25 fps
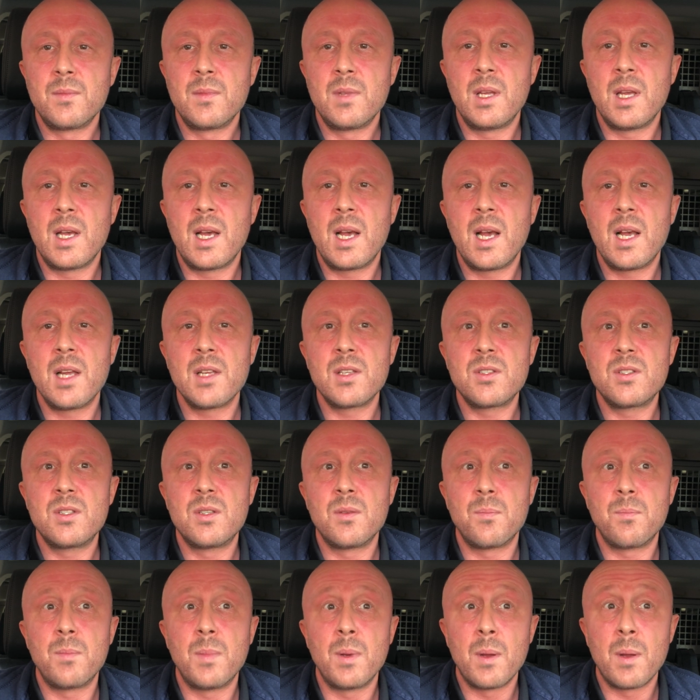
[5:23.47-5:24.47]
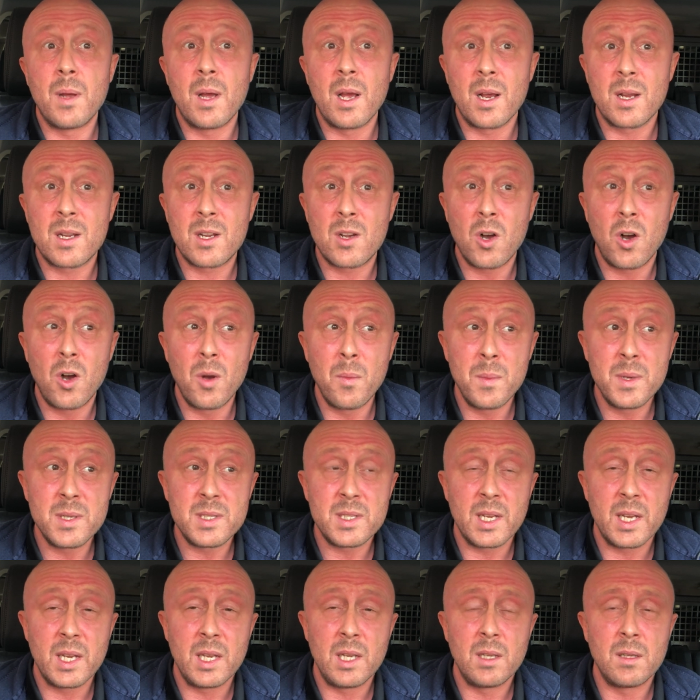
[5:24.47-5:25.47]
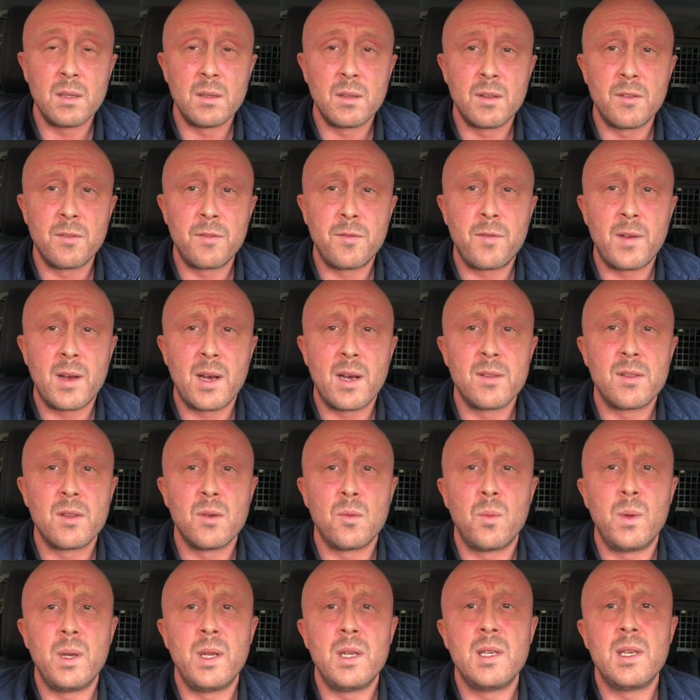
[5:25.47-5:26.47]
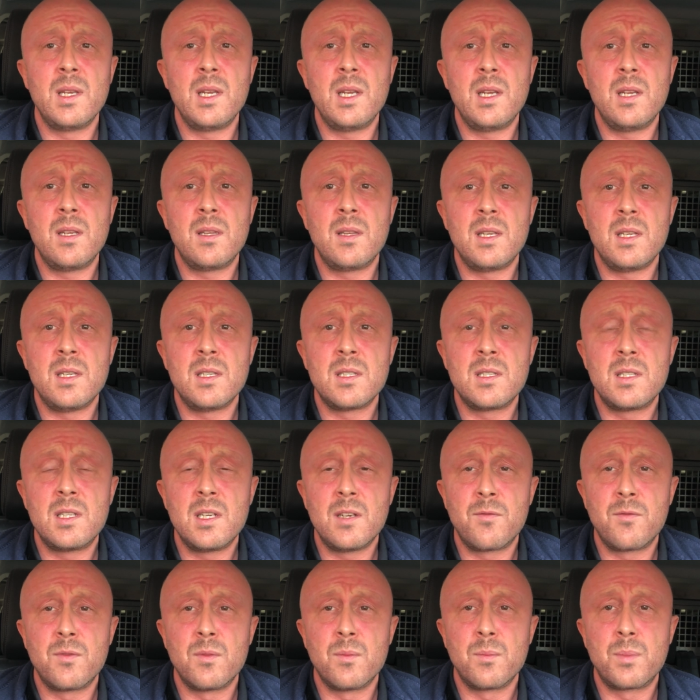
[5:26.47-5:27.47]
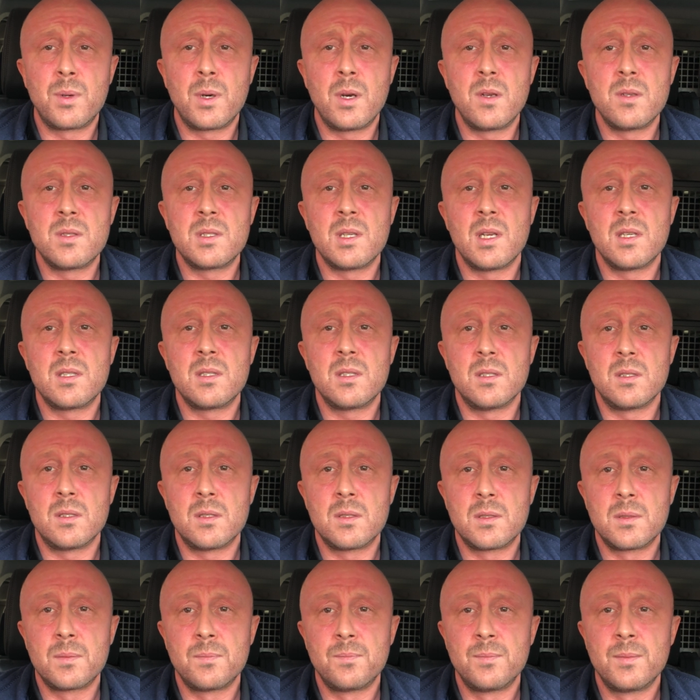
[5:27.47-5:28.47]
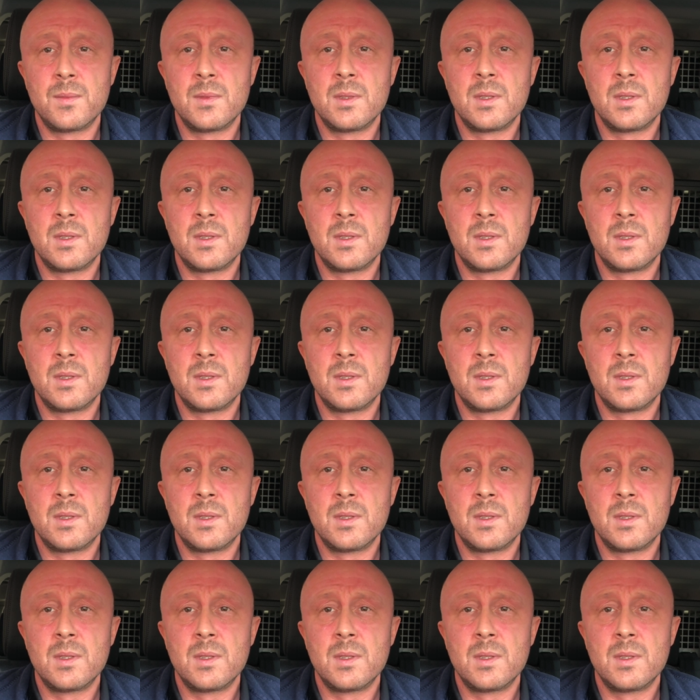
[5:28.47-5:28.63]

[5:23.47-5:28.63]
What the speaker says: it has to accommodate the fact that we need these different processes.